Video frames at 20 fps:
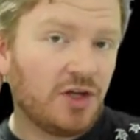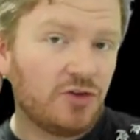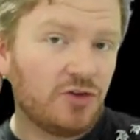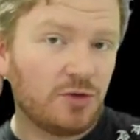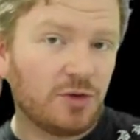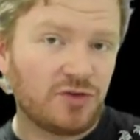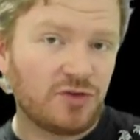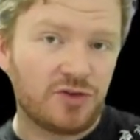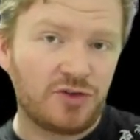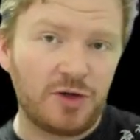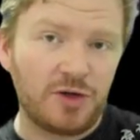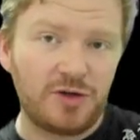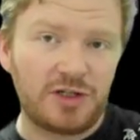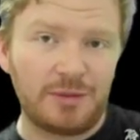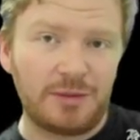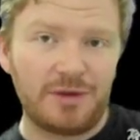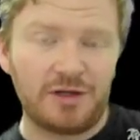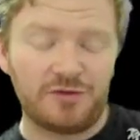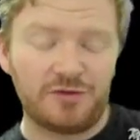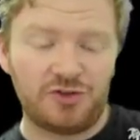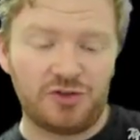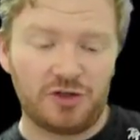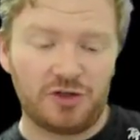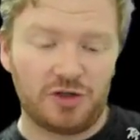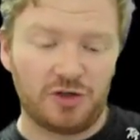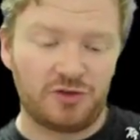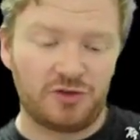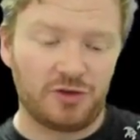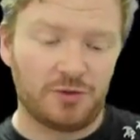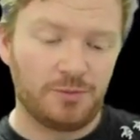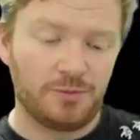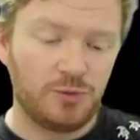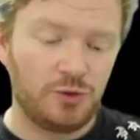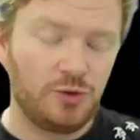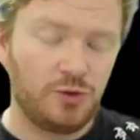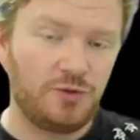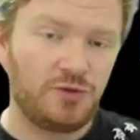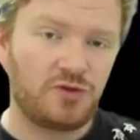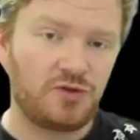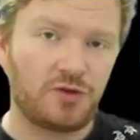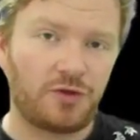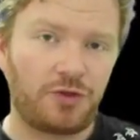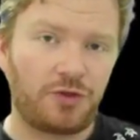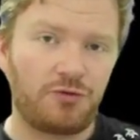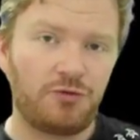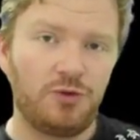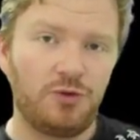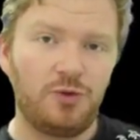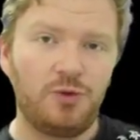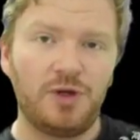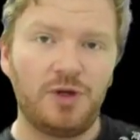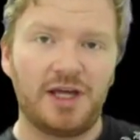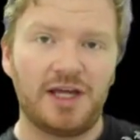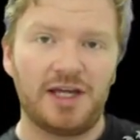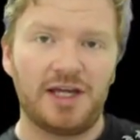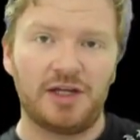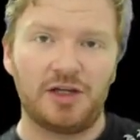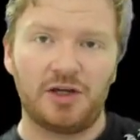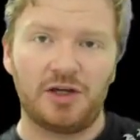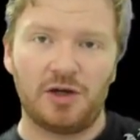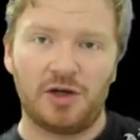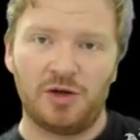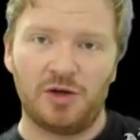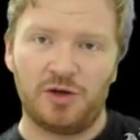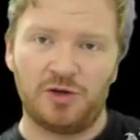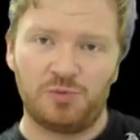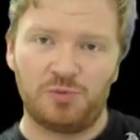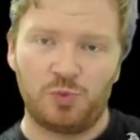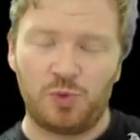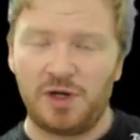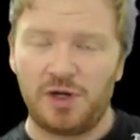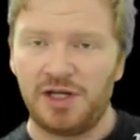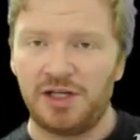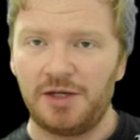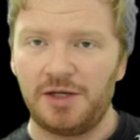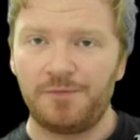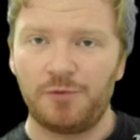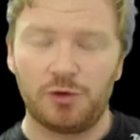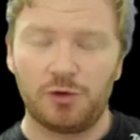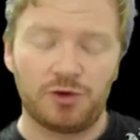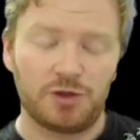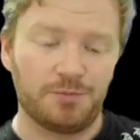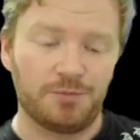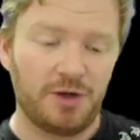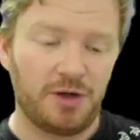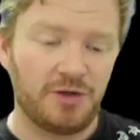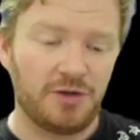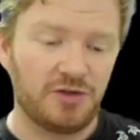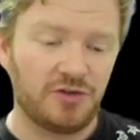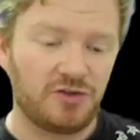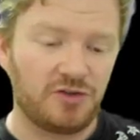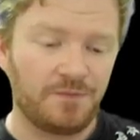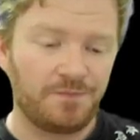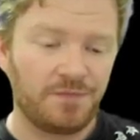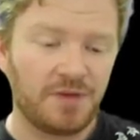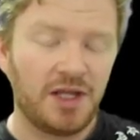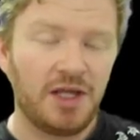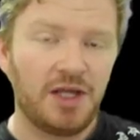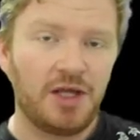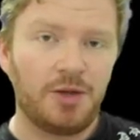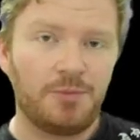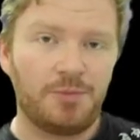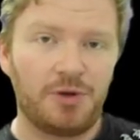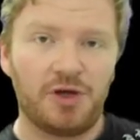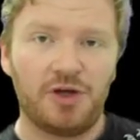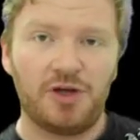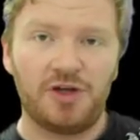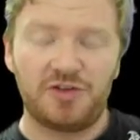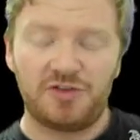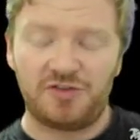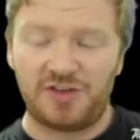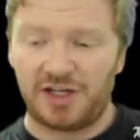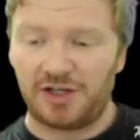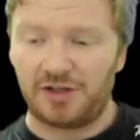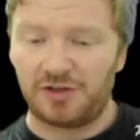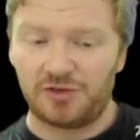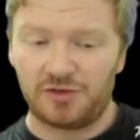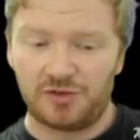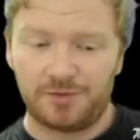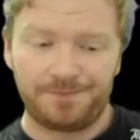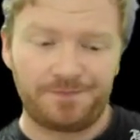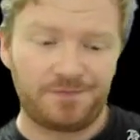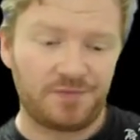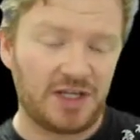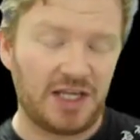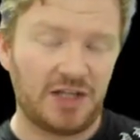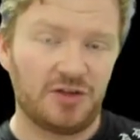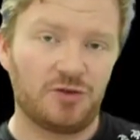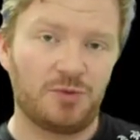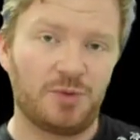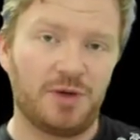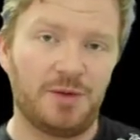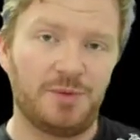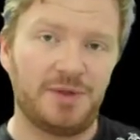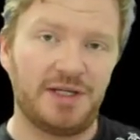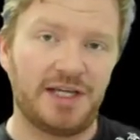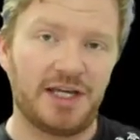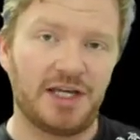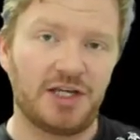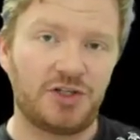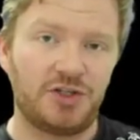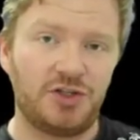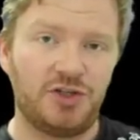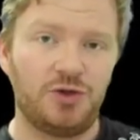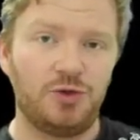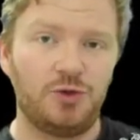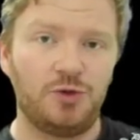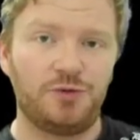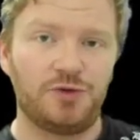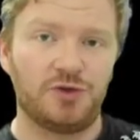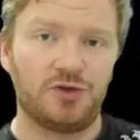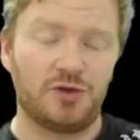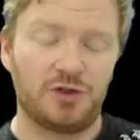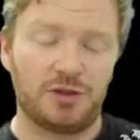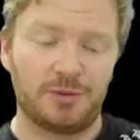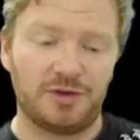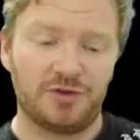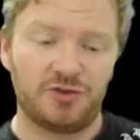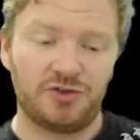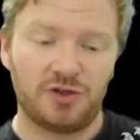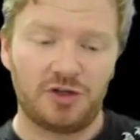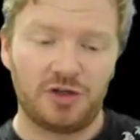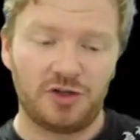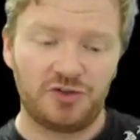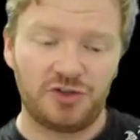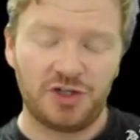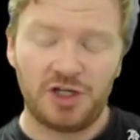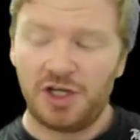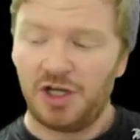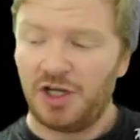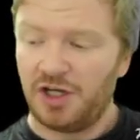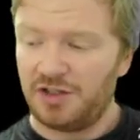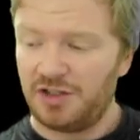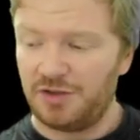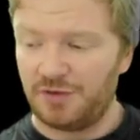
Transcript: So it's a total amount of charge that moves through a wire or a component per second. Hence why we get Q for total amount of charge